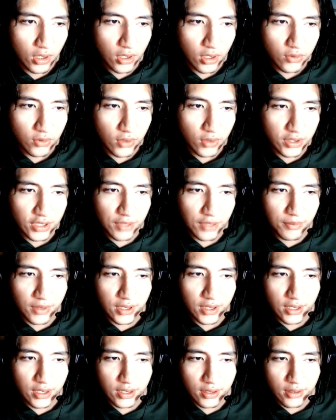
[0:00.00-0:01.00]
To
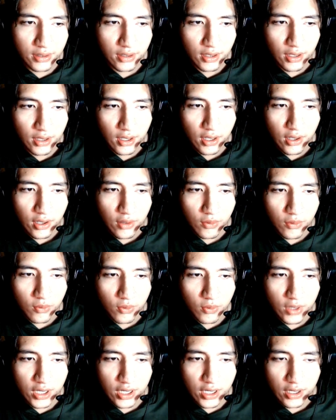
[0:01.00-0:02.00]
determine
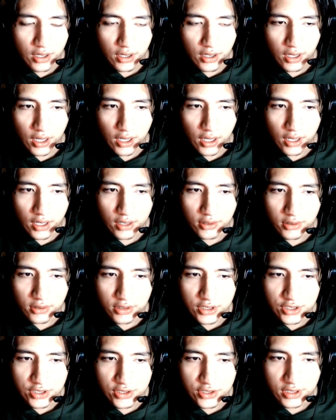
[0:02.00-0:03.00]
whether a
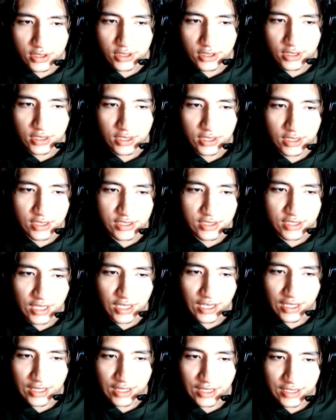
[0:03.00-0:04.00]
collision is
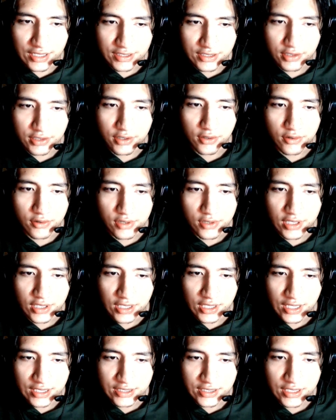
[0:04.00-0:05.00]
elastic or
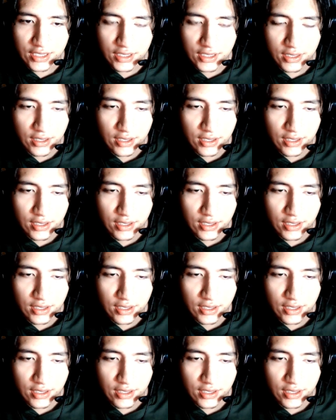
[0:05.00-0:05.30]
inelastic,